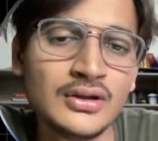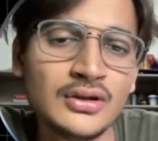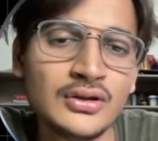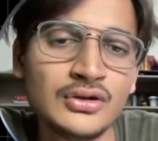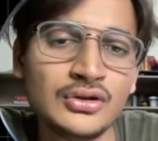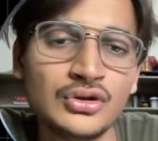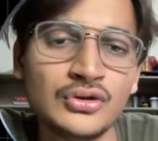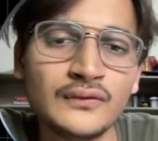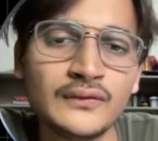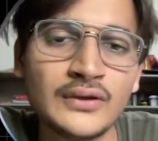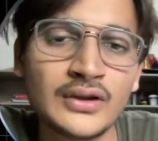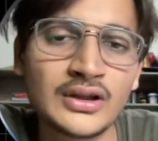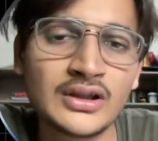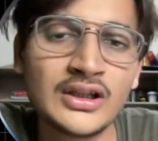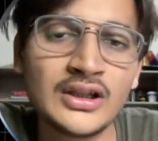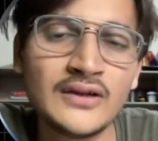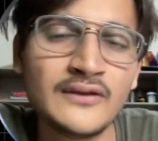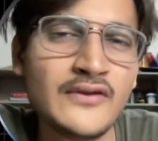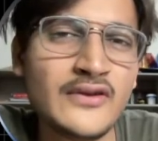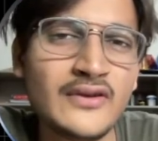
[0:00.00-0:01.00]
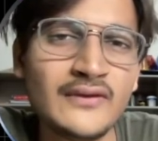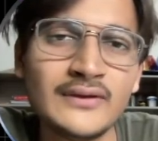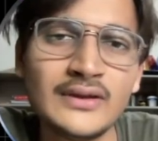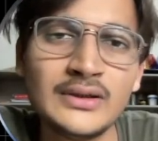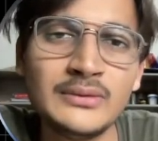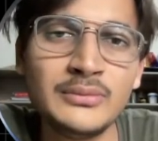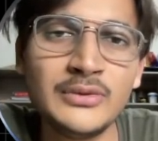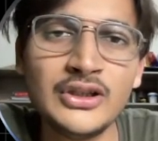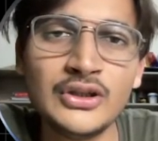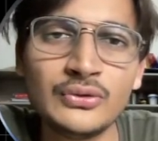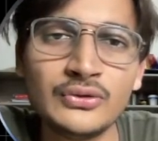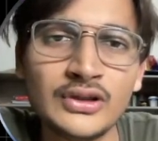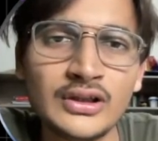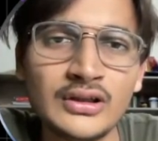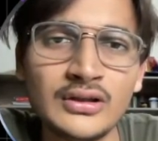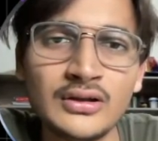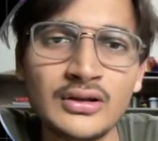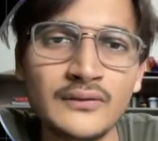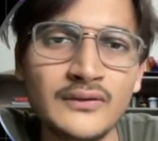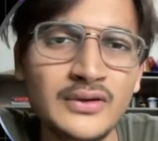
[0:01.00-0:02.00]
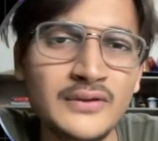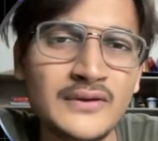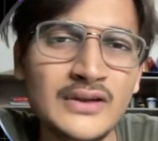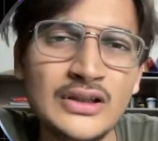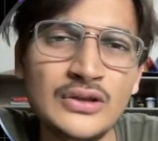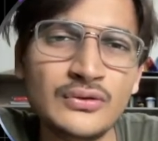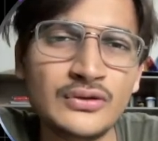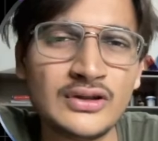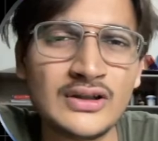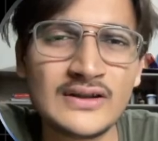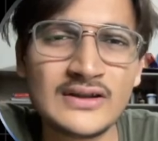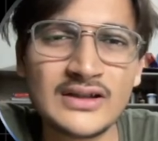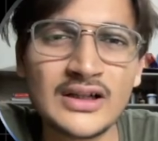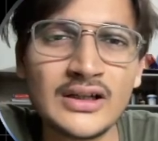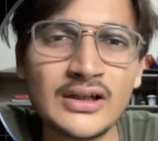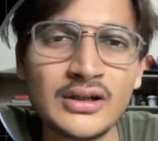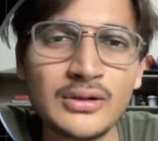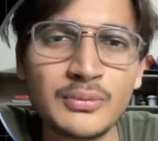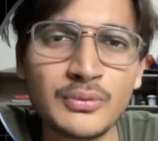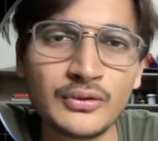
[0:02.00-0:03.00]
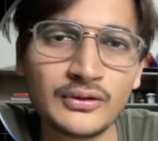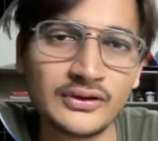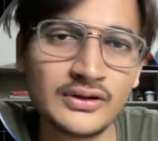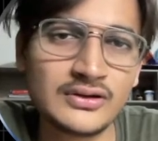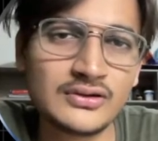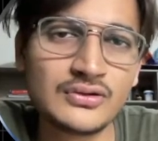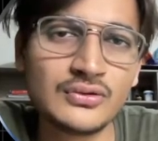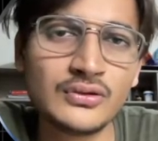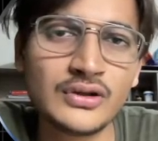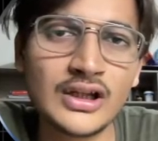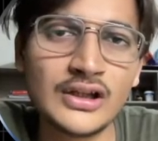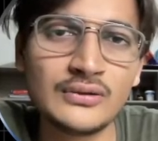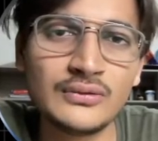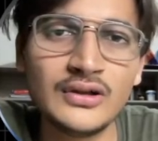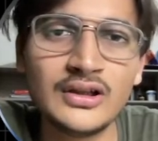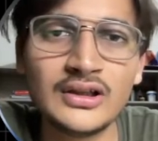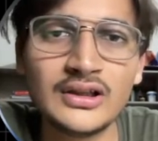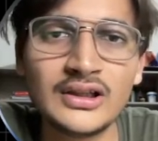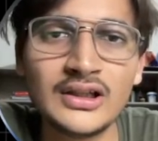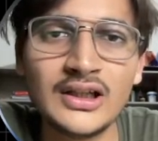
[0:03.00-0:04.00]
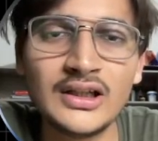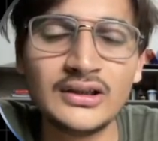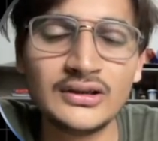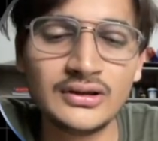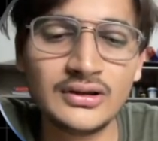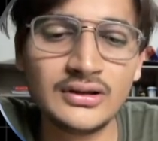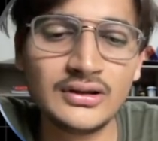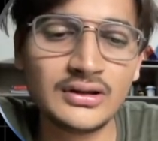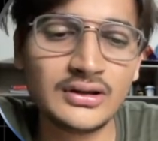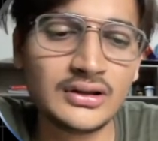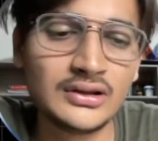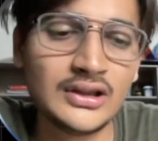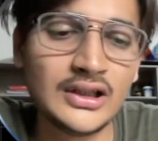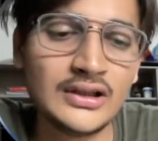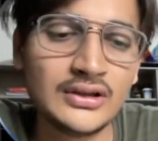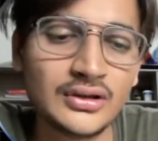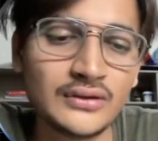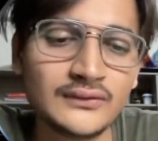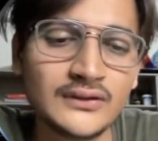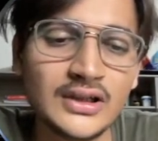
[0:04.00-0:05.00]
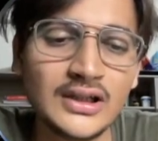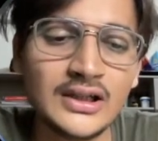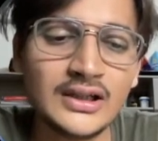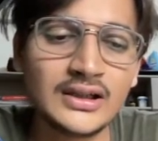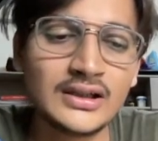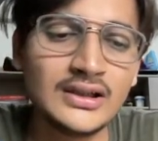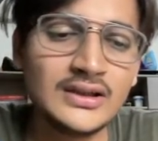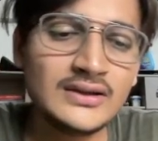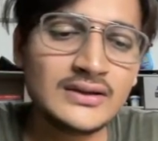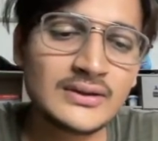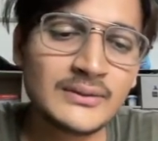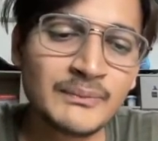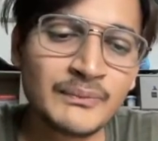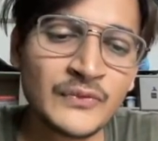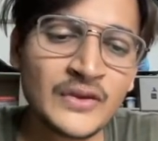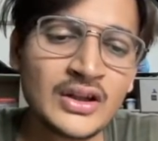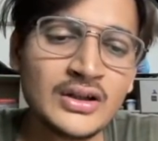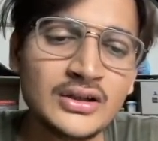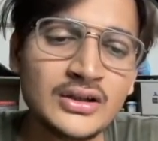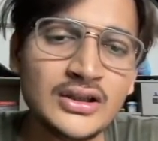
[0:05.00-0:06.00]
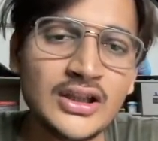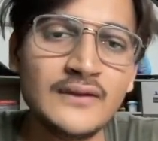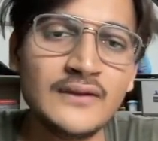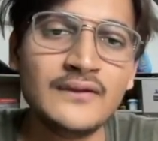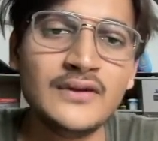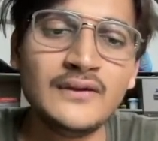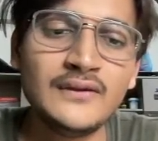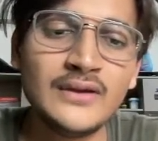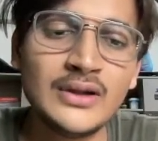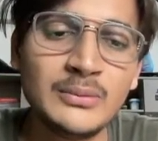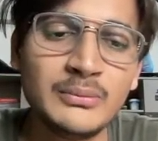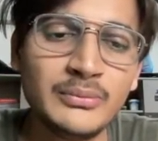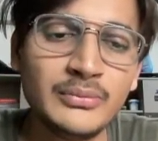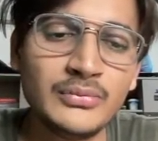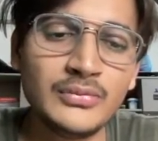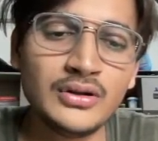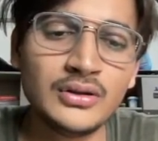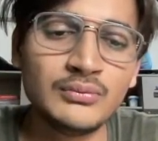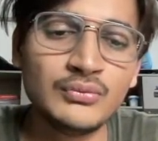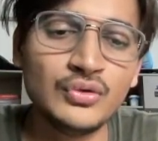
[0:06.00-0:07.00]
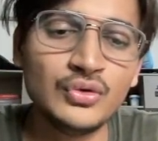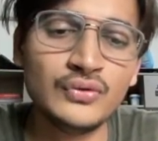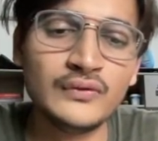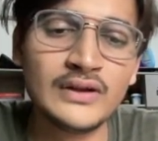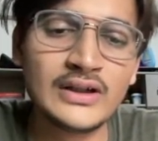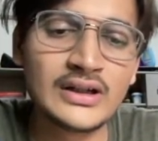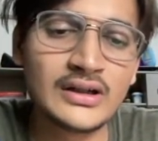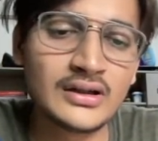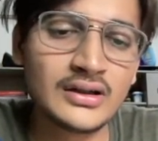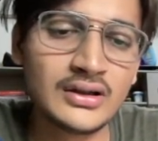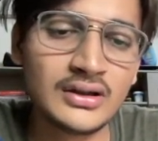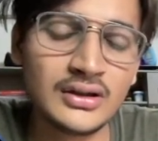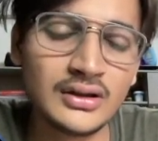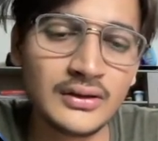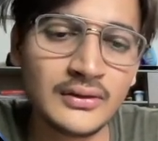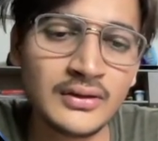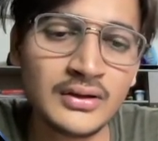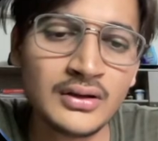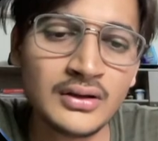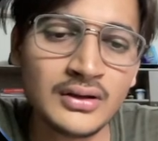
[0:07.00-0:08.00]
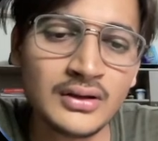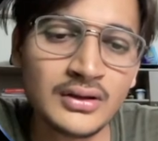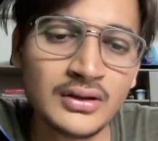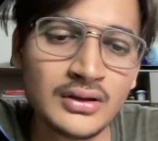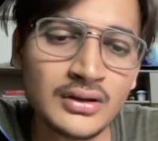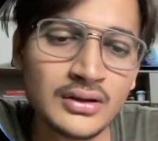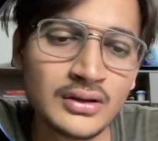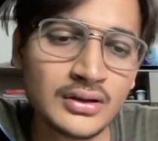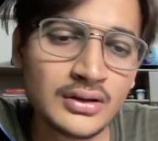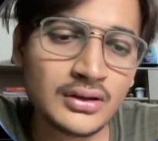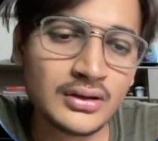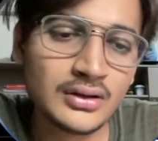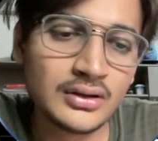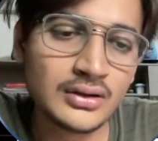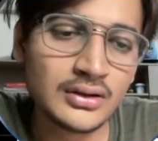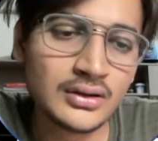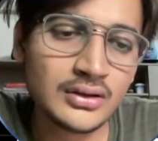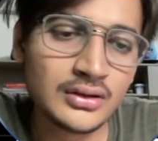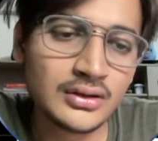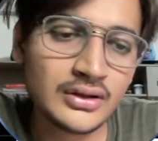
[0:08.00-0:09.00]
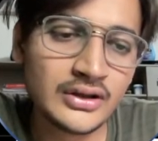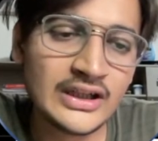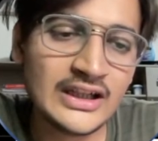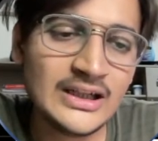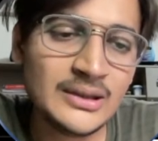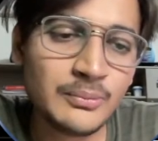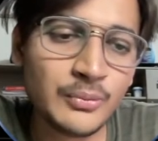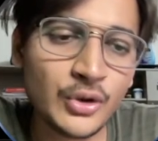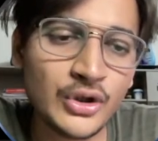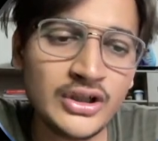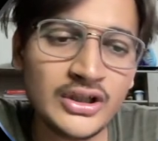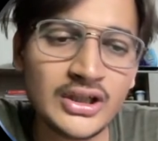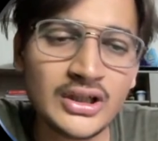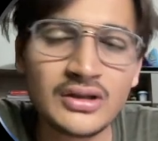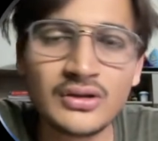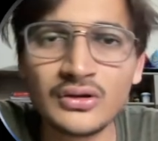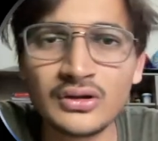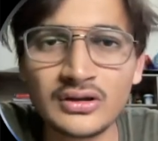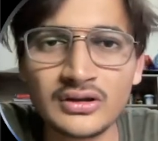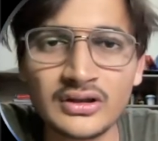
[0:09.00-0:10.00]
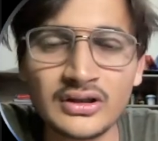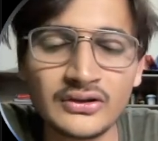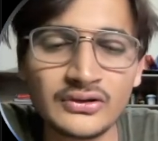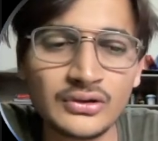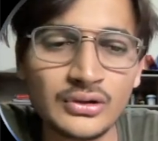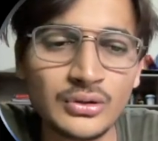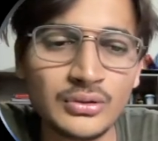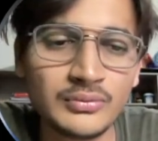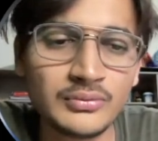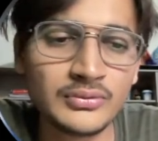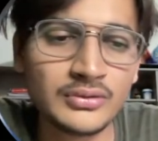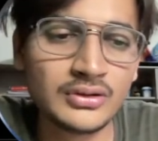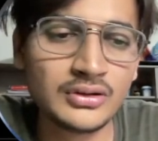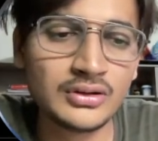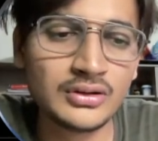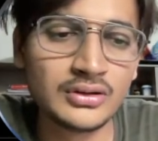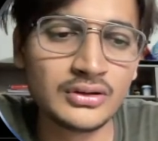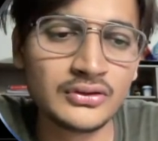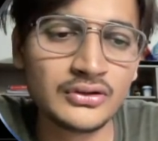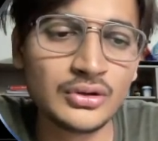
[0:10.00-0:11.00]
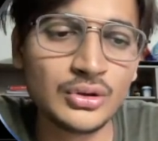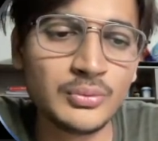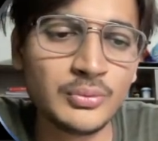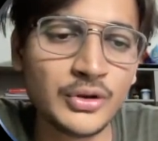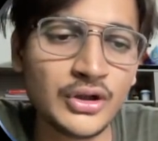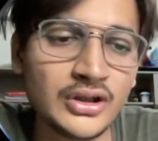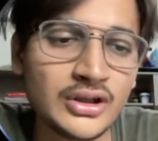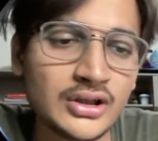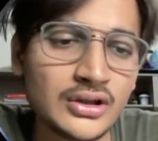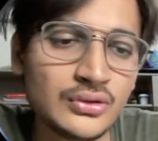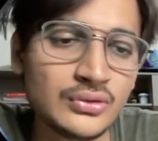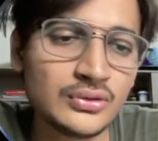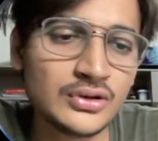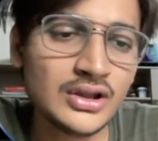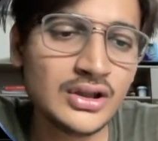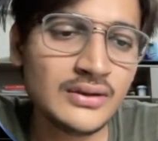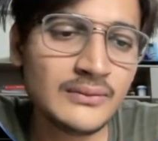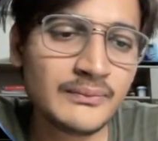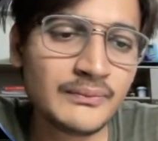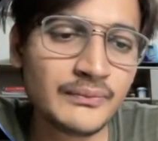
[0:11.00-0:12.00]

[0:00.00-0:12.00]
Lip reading: So for that we will be using, we will use the standard process to calculate the length of the linked list. Then we will move our tail pointer or the slow pointer to